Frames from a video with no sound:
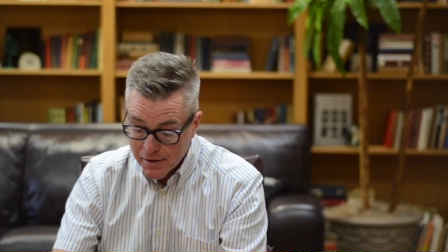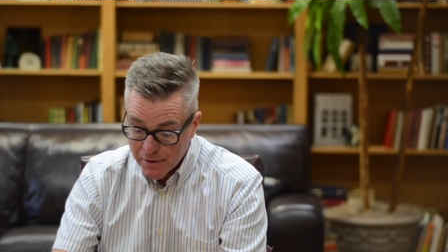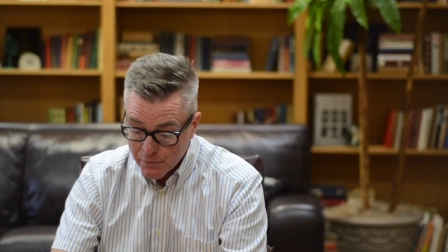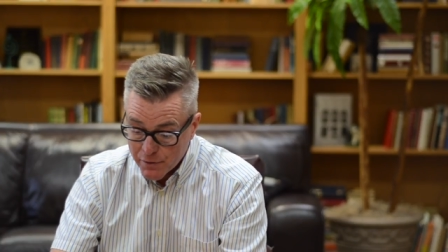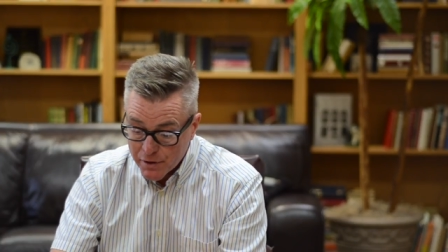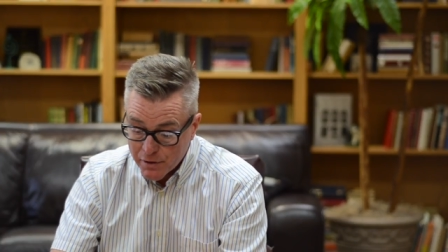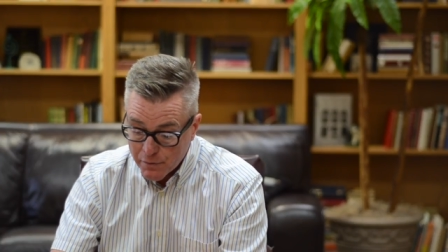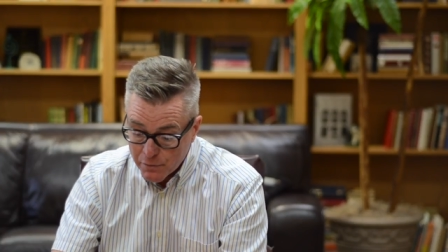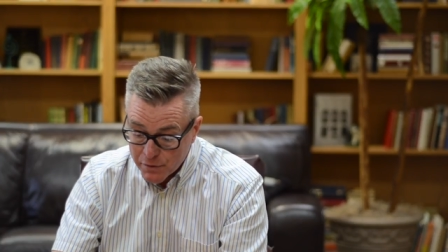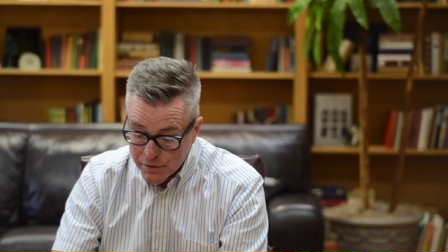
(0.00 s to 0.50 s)

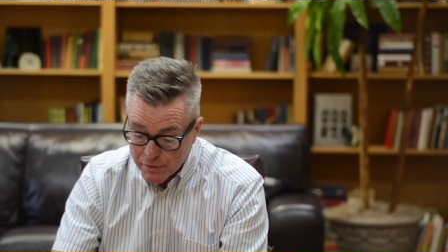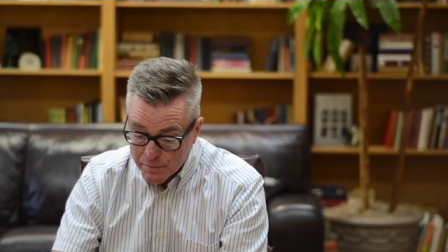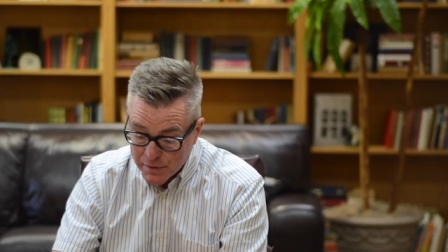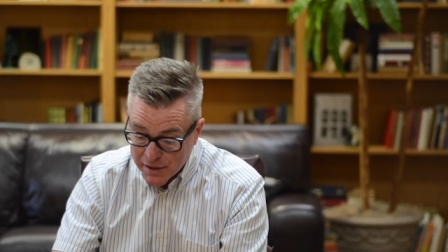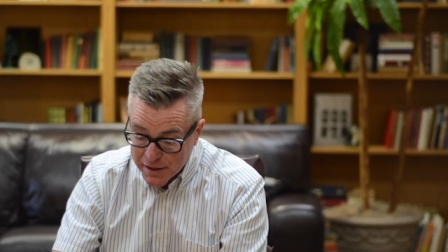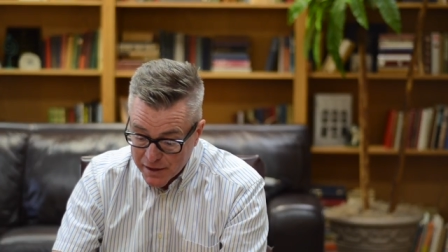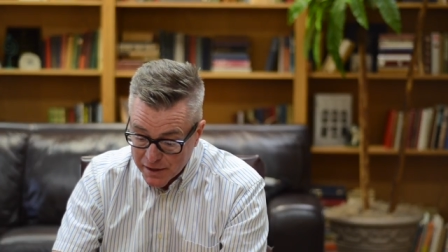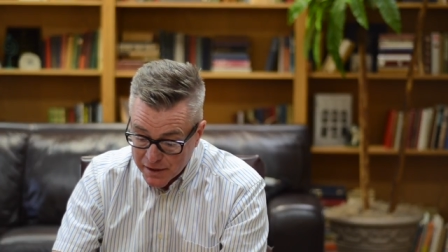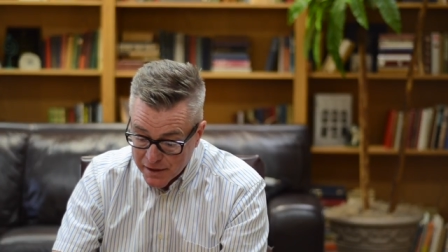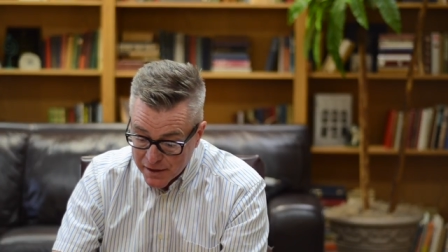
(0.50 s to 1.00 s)
with with
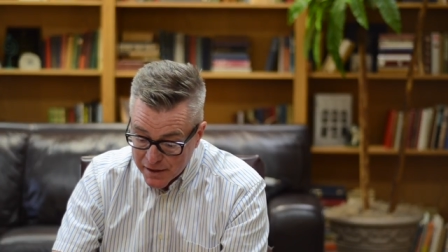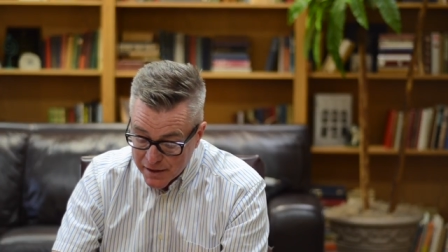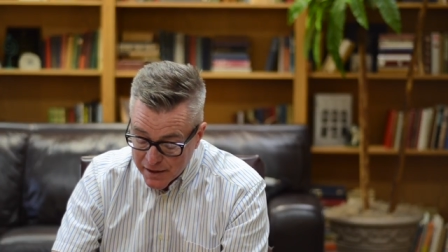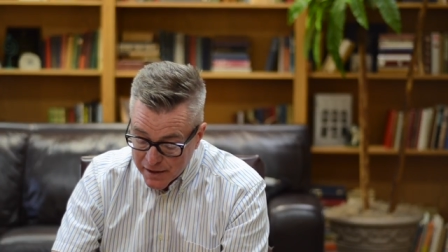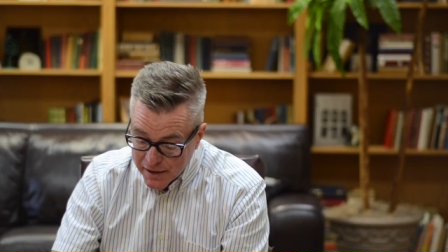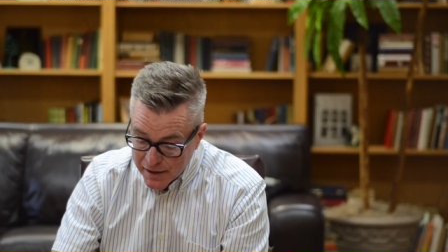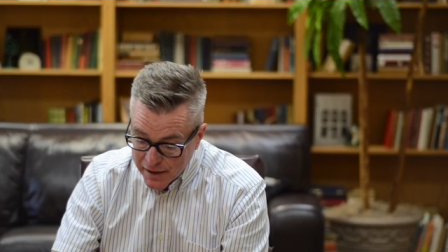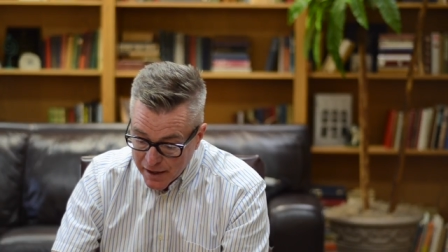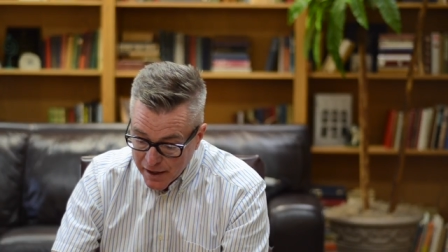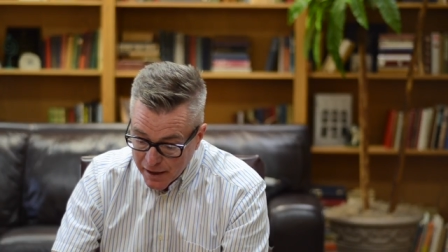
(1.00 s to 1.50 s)
me, and
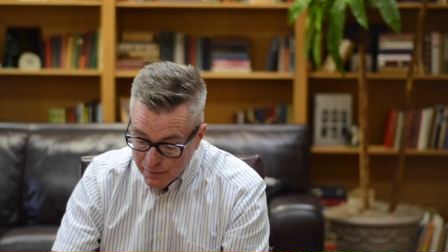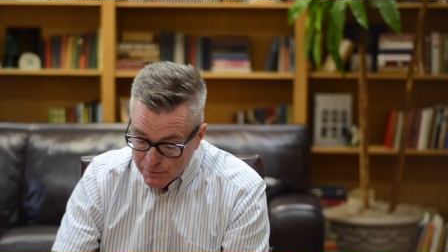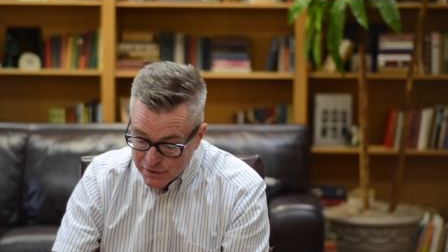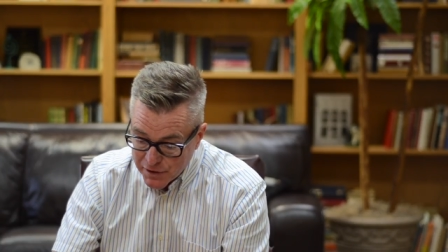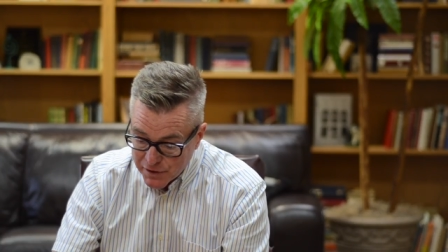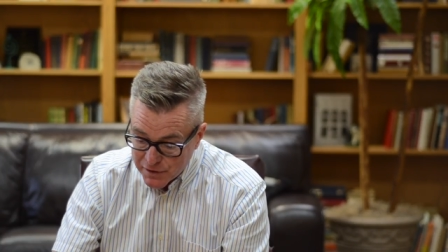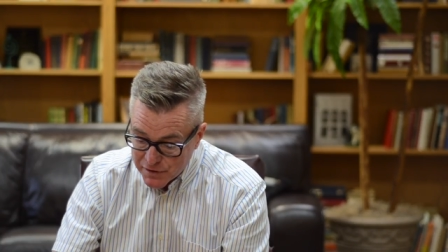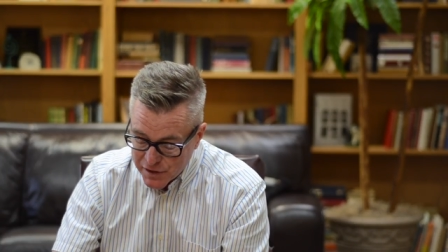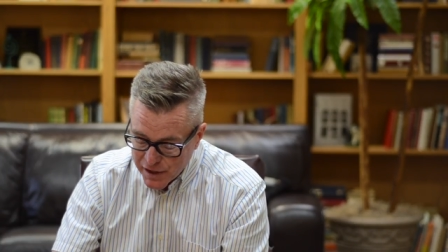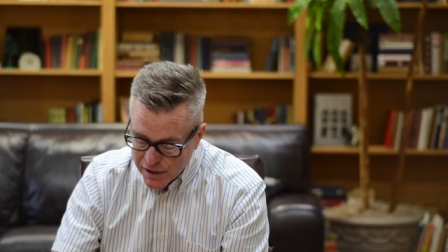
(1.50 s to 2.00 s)
I was
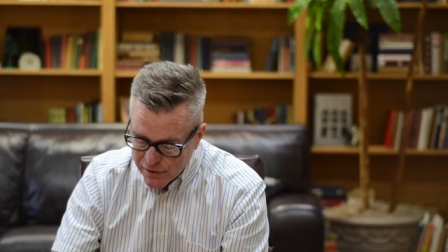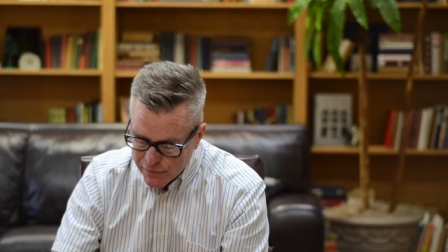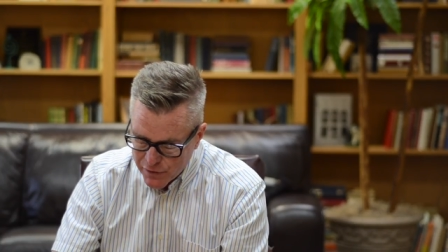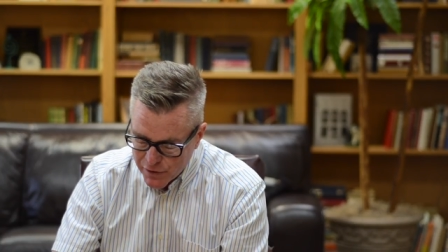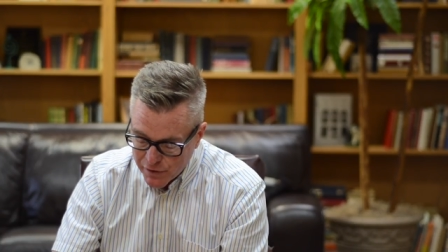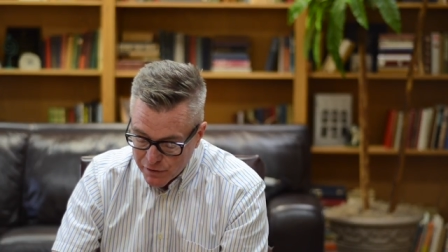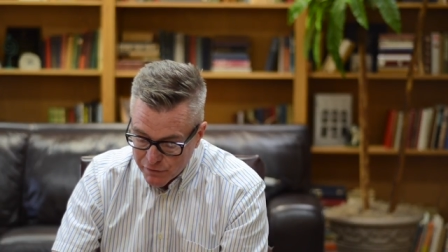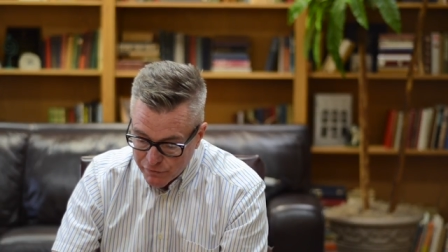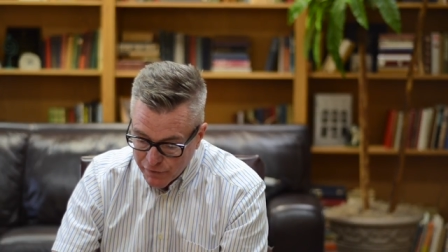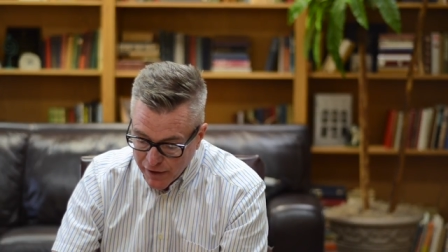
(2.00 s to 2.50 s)
going to say if
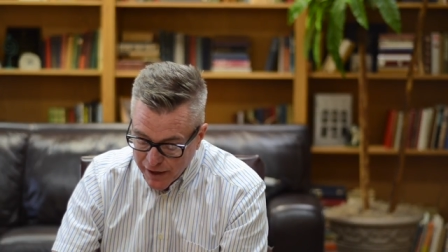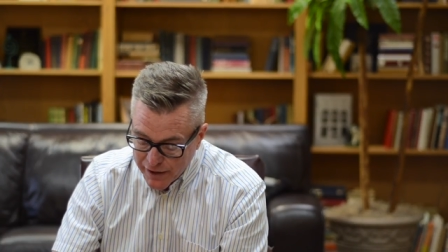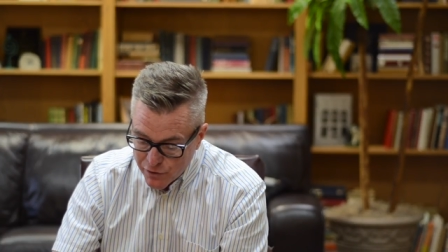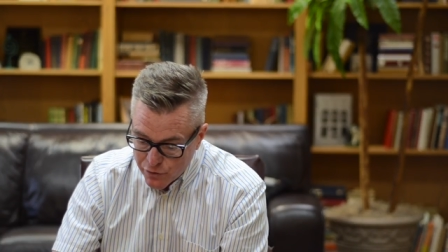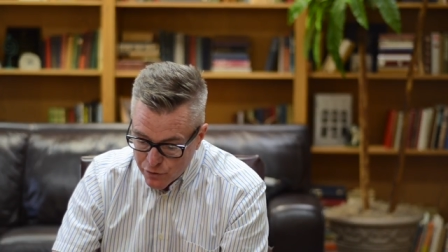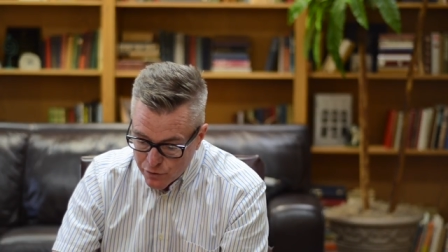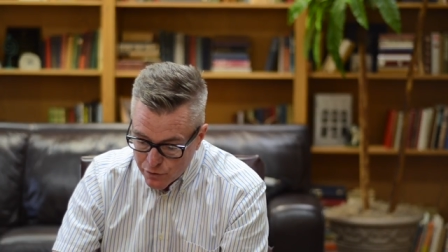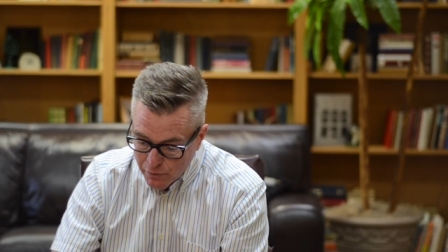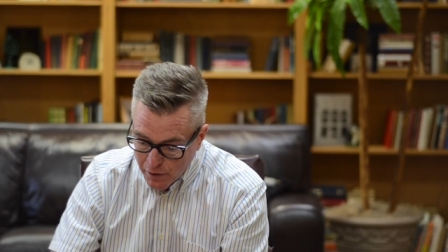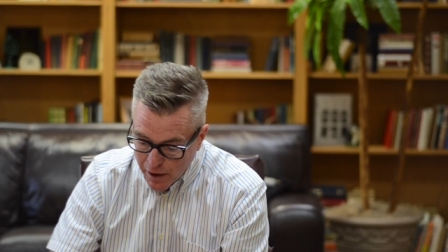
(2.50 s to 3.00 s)
you can
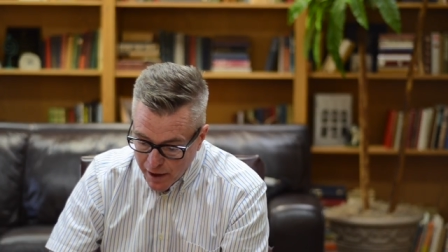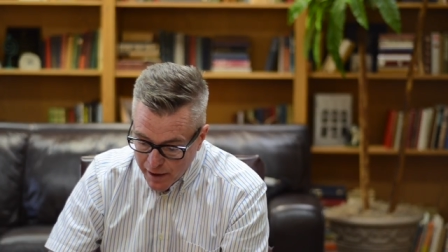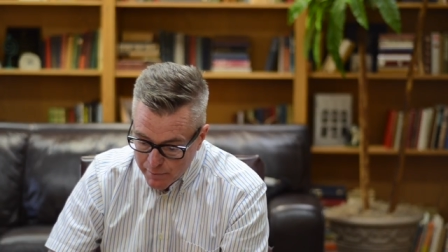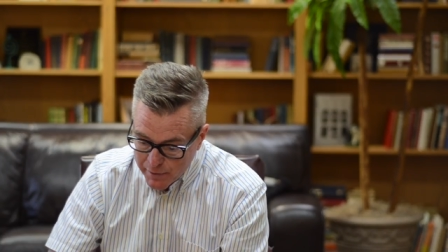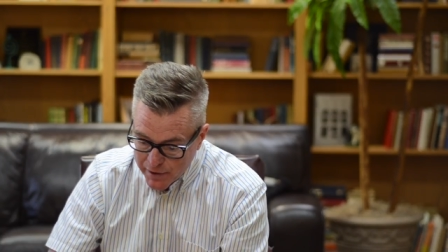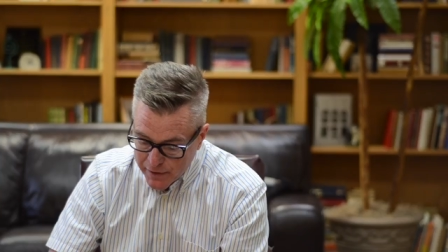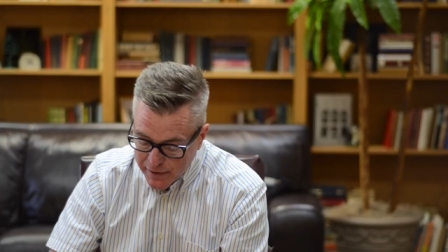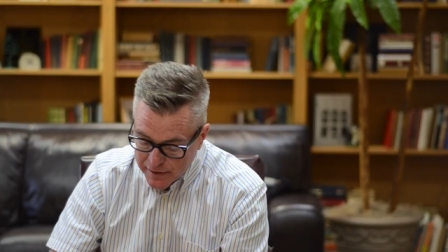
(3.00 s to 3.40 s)
find Deuteronomy,